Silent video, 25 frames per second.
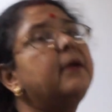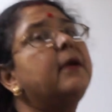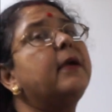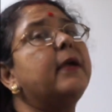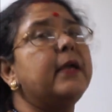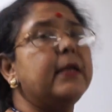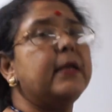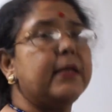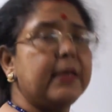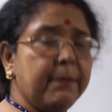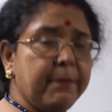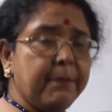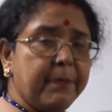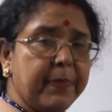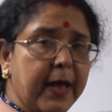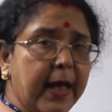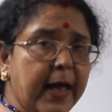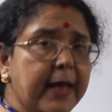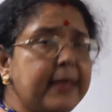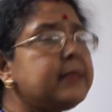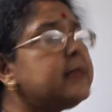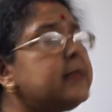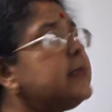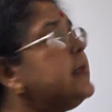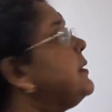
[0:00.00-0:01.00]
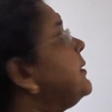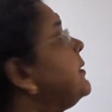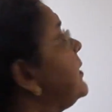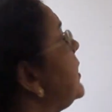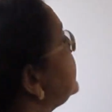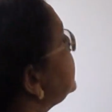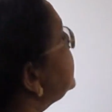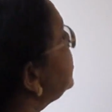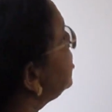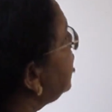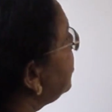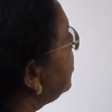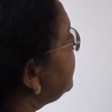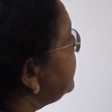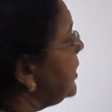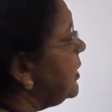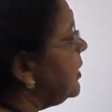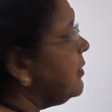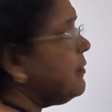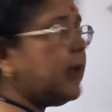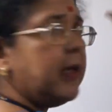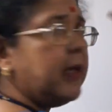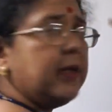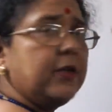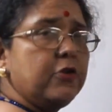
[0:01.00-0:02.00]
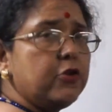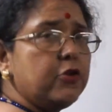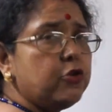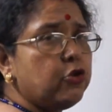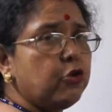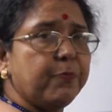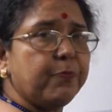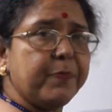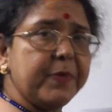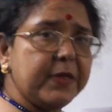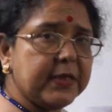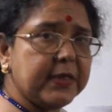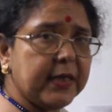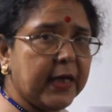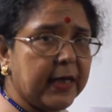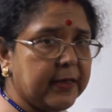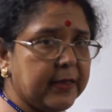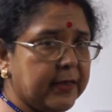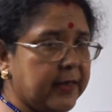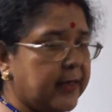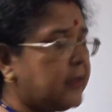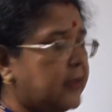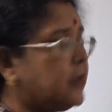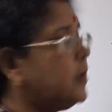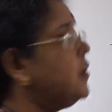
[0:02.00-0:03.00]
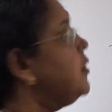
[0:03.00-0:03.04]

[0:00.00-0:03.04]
it implies that the nominal value is rupees 100.